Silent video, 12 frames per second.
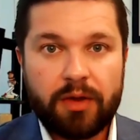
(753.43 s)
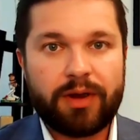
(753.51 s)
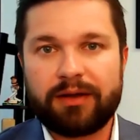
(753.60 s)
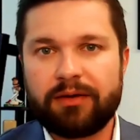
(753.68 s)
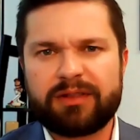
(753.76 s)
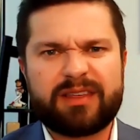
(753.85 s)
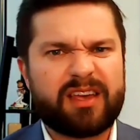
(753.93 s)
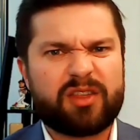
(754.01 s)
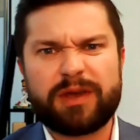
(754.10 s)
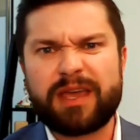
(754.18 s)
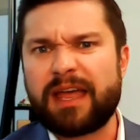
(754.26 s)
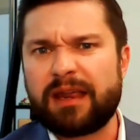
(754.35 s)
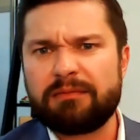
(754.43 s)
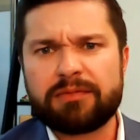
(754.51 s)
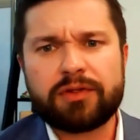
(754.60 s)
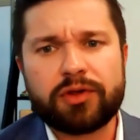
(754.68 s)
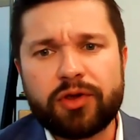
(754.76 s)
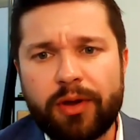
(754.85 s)
Right. Let's say it's spaghetti.
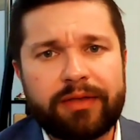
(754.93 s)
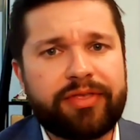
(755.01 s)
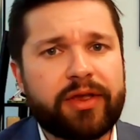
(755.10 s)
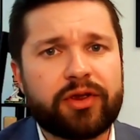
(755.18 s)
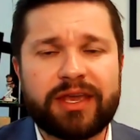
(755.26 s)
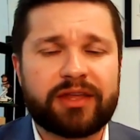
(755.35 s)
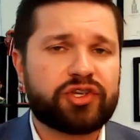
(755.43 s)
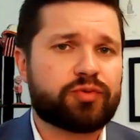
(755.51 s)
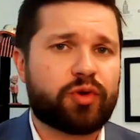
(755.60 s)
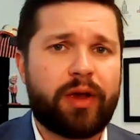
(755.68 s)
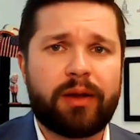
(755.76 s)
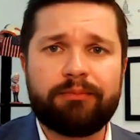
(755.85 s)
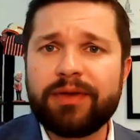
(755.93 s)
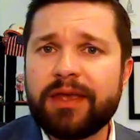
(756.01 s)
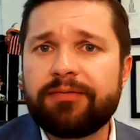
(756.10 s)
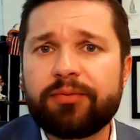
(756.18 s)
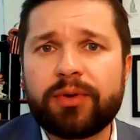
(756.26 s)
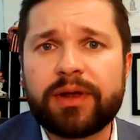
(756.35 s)
So you go out there, you get your ground
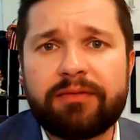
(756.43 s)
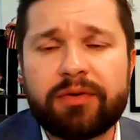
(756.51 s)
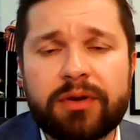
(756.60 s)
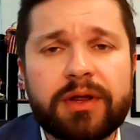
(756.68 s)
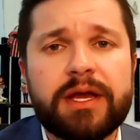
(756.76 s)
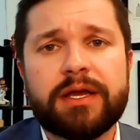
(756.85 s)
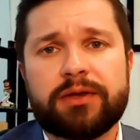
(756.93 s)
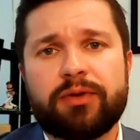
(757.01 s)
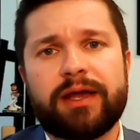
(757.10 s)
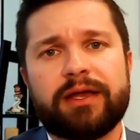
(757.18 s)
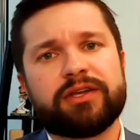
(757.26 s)
beef, whatever, right?